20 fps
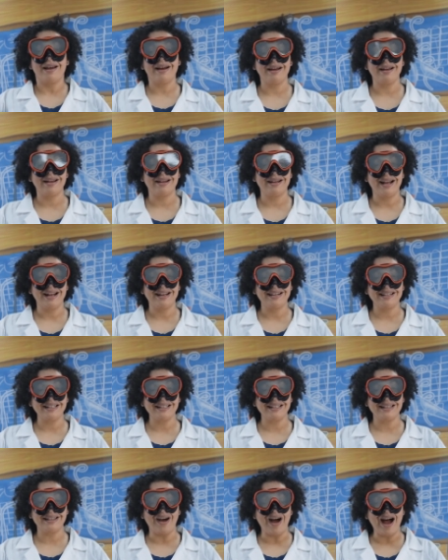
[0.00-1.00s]
I
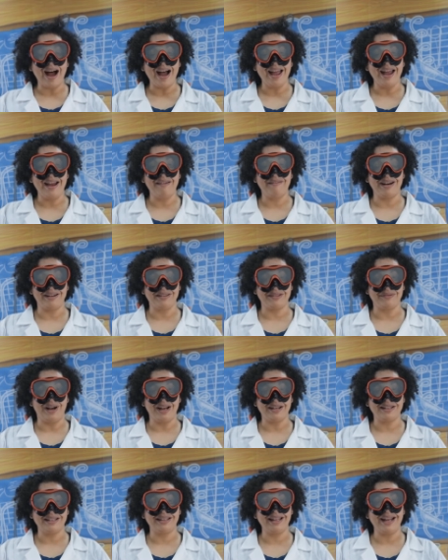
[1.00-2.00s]
just thought when I was
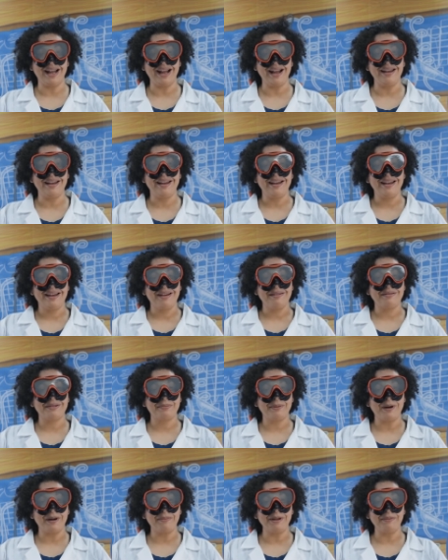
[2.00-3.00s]
watching that, it was
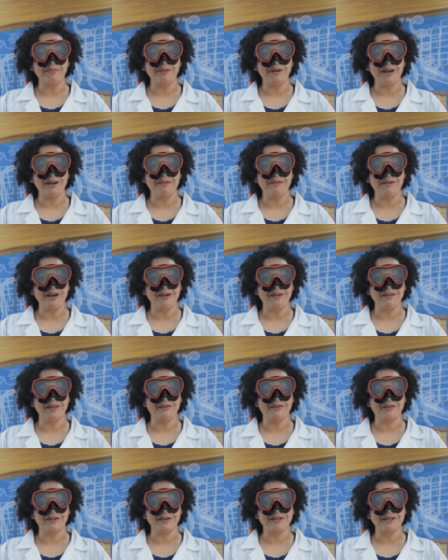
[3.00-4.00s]
probably pretty weird the
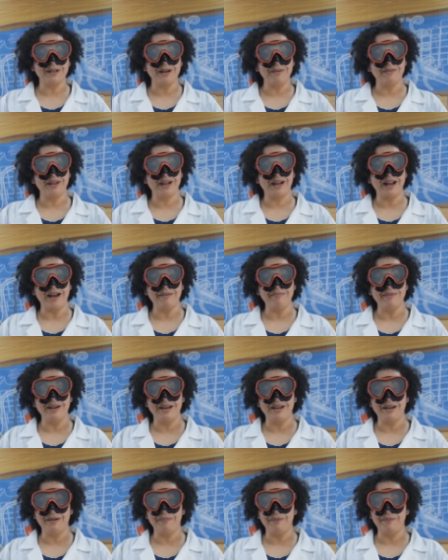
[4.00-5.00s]
first time that God made
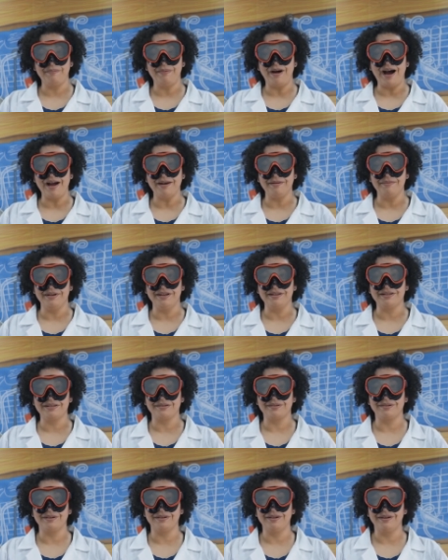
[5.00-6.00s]
a hippopotamus
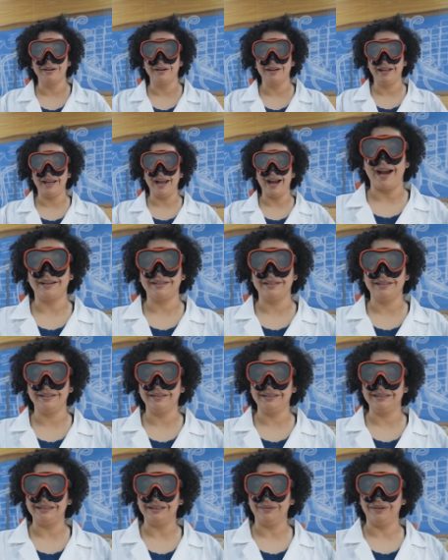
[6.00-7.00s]
or a
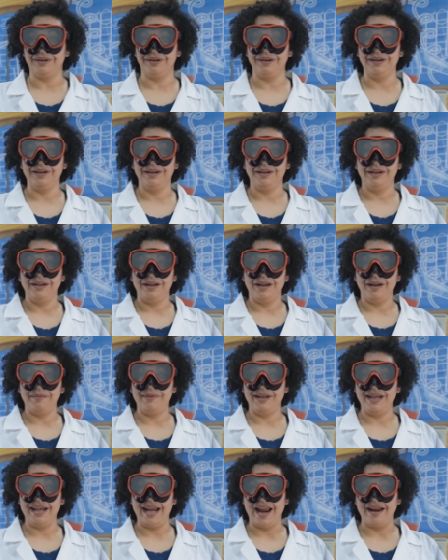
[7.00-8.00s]
cactus or a
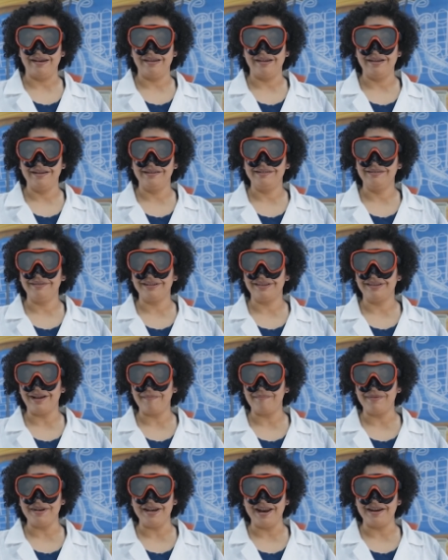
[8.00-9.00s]
banana. I never
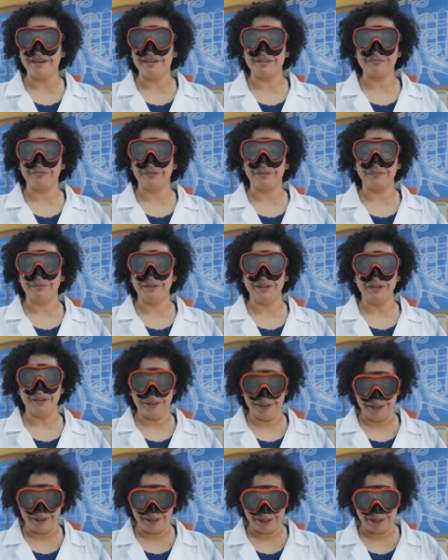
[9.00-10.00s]
thought bananas were
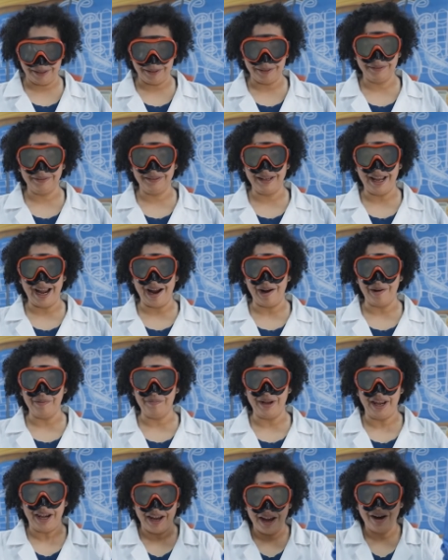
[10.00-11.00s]
weird until now,
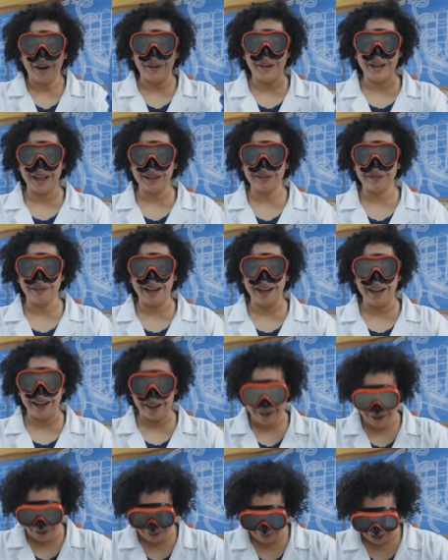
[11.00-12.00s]
but are you guys ready?
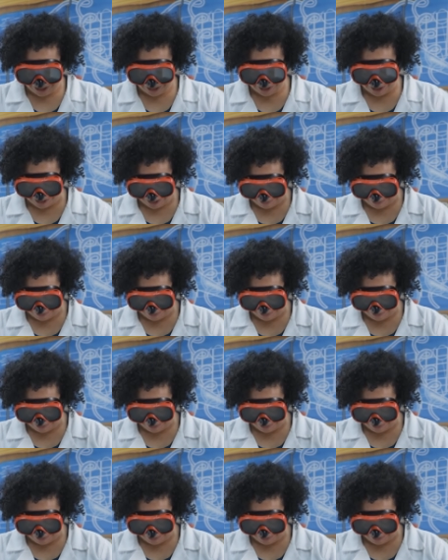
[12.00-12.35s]
Are you ready to do